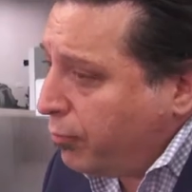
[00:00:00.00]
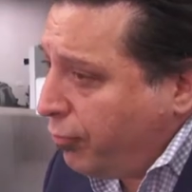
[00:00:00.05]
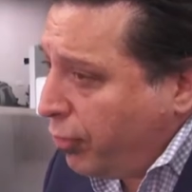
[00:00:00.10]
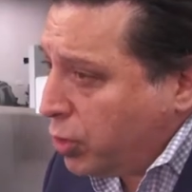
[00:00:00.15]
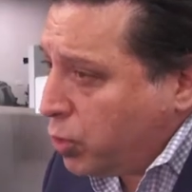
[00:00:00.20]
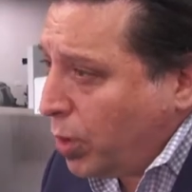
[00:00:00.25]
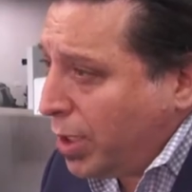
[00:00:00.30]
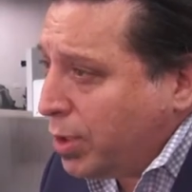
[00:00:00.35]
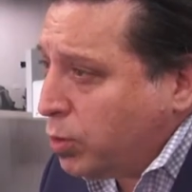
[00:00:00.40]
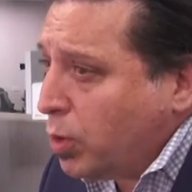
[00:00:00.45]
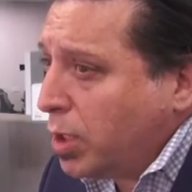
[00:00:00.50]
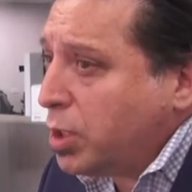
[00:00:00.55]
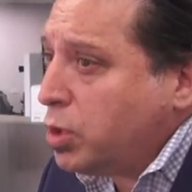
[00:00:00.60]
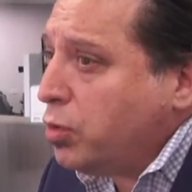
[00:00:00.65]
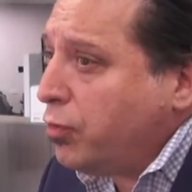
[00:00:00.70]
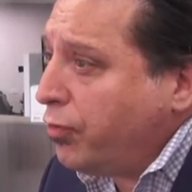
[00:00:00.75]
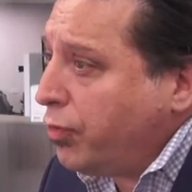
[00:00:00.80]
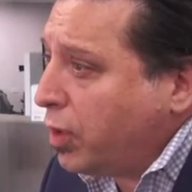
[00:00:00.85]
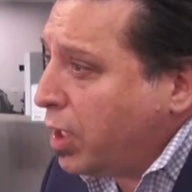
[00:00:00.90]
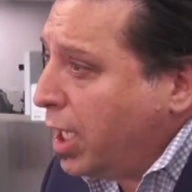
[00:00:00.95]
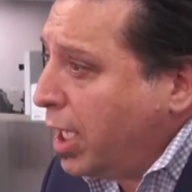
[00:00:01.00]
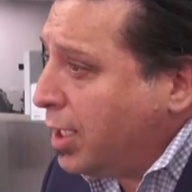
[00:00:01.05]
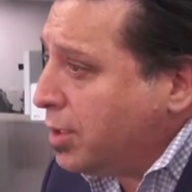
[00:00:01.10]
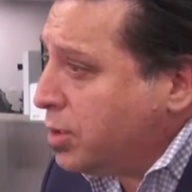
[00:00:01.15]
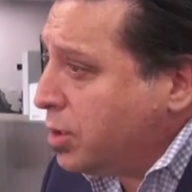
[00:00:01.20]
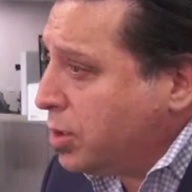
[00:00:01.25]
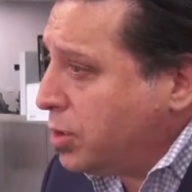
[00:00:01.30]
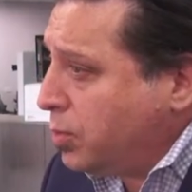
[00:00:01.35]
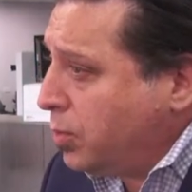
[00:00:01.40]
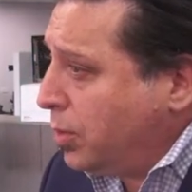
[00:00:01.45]
2022 for
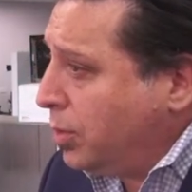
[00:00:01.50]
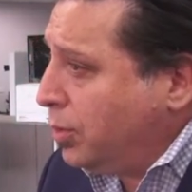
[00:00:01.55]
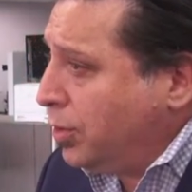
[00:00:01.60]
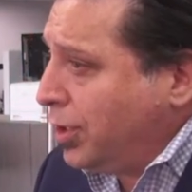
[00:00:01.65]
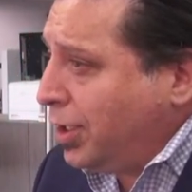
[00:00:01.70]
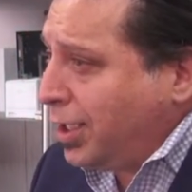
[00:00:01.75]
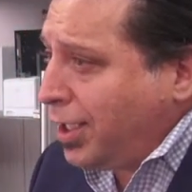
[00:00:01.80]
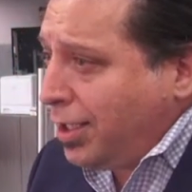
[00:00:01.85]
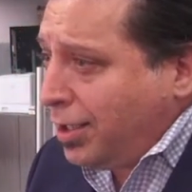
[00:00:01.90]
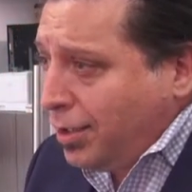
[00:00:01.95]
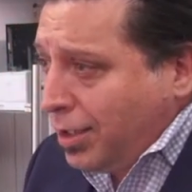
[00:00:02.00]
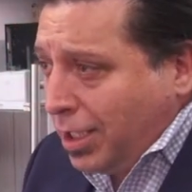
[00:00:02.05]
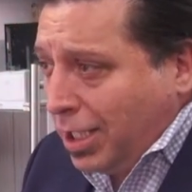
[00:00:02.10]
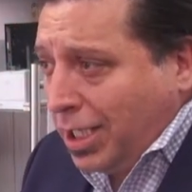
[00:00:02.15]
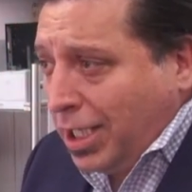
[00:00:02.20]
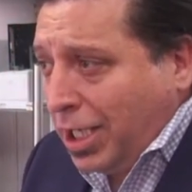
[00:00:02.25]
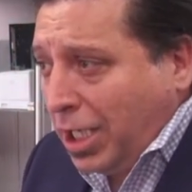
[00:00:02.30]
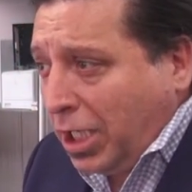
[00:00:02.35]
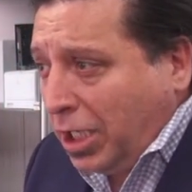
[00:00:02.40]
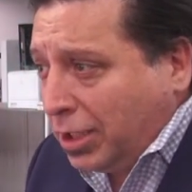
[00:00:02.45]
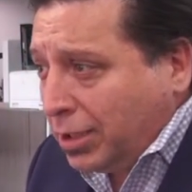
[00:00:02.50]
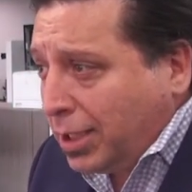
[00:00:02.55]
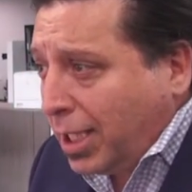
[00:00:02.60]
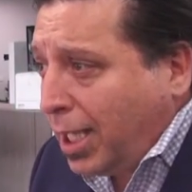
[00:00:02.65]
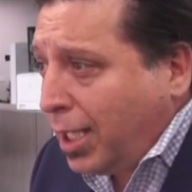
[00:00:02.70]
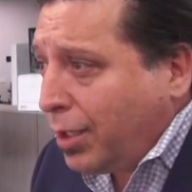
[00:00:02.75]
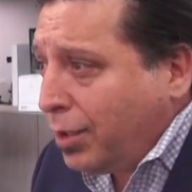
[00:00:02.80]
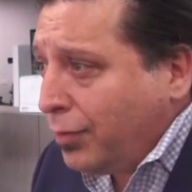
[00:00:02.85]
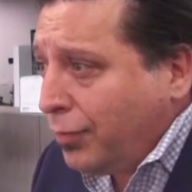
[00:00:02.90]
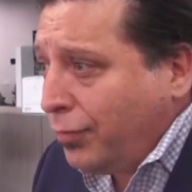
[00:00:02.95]
concerts, we're looking at a
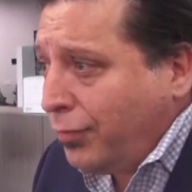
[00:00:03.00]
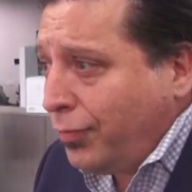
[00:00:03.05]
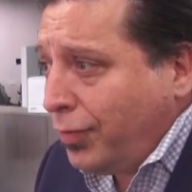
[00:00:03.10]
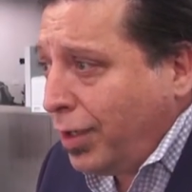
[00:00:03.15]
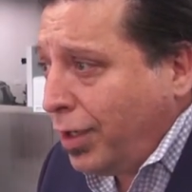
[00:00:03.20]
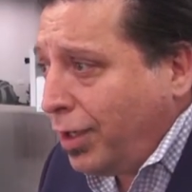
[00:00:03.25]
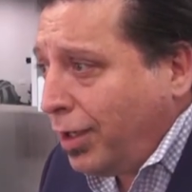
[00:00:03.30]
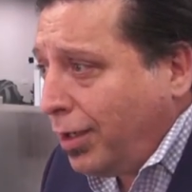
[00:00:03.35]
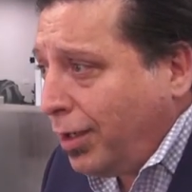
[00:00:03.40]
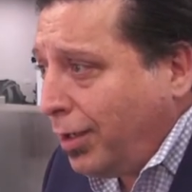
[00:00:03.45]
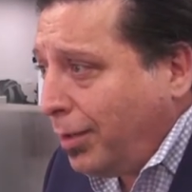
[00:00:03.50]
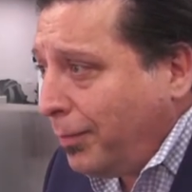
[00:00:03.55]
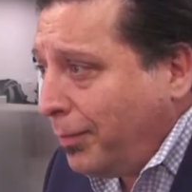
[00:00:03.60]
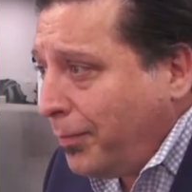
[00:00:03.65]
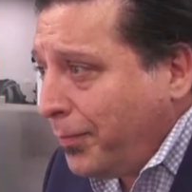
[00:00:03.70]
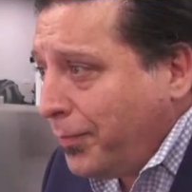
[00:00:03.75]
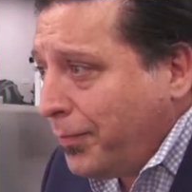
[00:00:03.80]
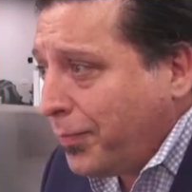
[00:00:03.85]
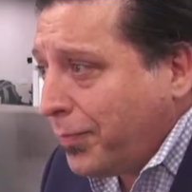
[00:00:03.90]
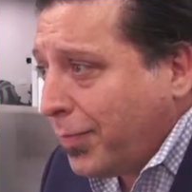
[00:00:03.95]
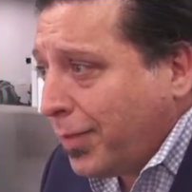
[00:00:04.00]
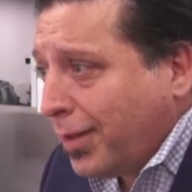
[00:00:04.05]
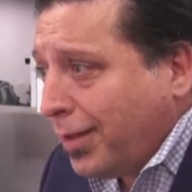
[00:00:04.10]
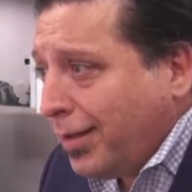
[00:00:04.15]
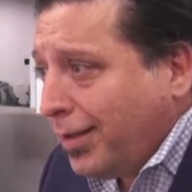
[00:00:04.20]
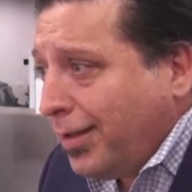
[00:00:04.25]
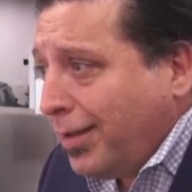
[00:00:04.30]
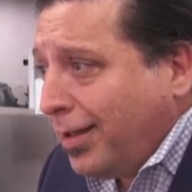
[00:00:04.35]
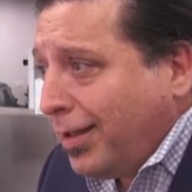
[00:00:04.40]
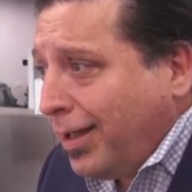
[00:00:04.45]
lot of um,
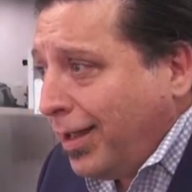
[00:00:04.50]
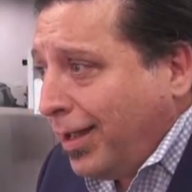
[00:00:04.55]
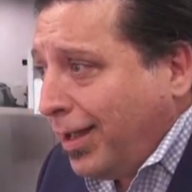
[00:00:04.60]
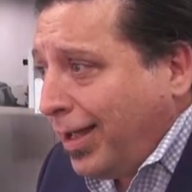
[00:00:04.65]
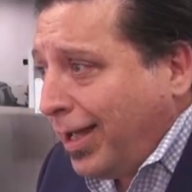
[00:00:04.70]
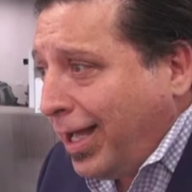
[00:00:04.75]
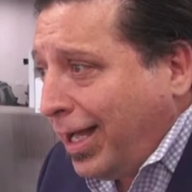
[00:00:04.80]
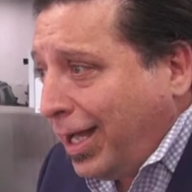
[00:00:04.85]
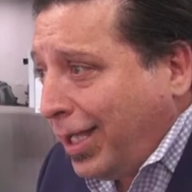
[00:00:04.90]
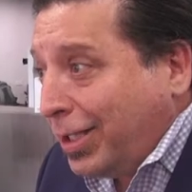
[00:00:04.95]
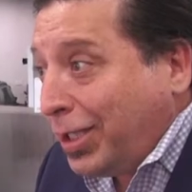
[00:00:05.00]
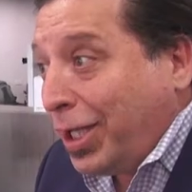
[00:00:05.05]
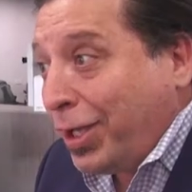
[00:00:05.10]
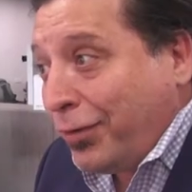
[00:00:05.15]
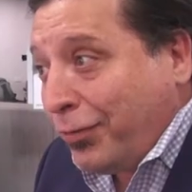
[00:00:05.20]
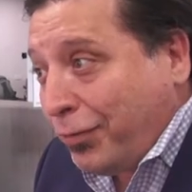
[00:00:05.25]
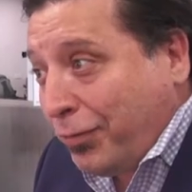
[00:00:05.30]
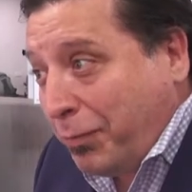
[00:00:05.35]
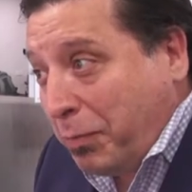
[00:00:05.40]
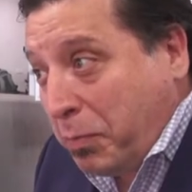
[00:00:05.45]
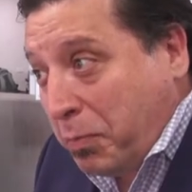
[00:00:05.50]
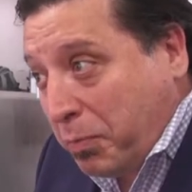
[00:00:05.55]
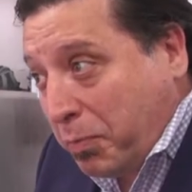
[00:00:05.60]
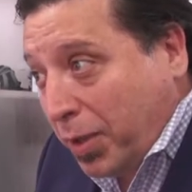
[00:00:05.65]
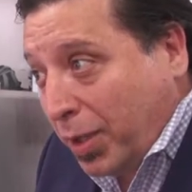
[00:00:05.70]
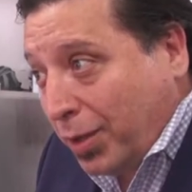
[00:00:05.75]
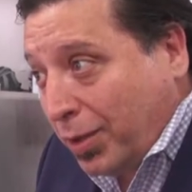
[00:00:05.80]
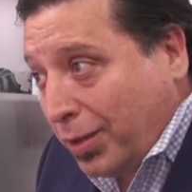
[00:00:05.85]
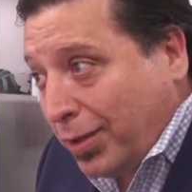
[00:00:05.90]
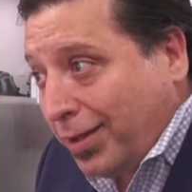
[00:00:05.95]
a lot of
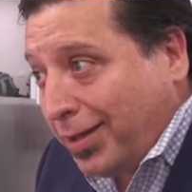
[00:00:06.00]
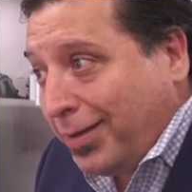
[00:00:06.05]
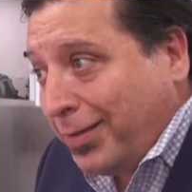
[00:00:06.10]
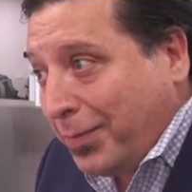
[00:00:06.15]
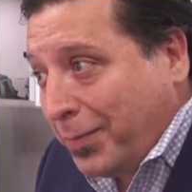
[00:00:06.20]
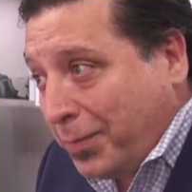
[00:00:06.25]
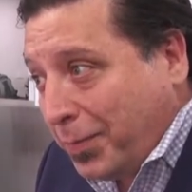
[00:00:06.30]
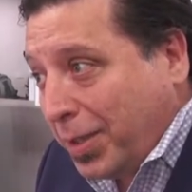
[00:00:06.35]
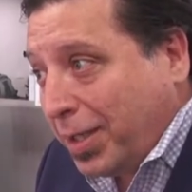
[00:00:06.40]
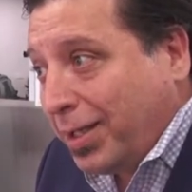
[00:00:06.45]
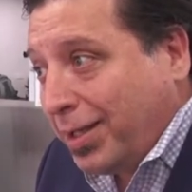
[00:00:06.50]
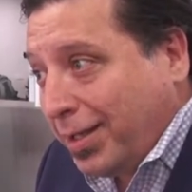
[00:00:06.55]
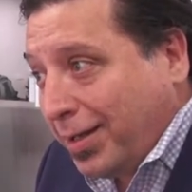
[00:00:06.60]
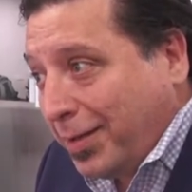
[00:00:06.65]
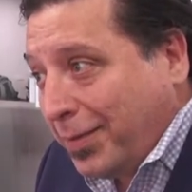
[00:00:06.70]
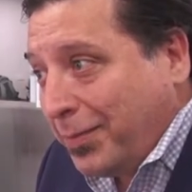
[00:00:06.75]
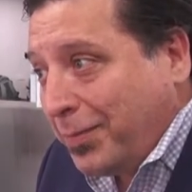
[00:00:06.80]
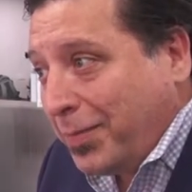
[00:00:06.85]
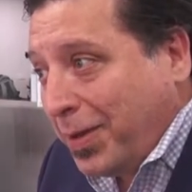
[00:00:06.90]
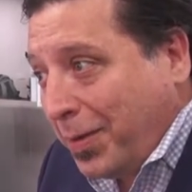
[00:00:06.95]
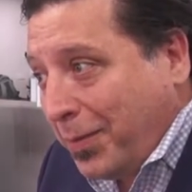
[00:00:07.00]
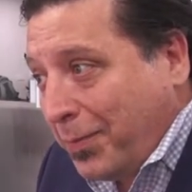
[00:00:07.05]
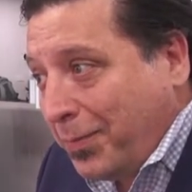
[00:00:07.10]
big, big international,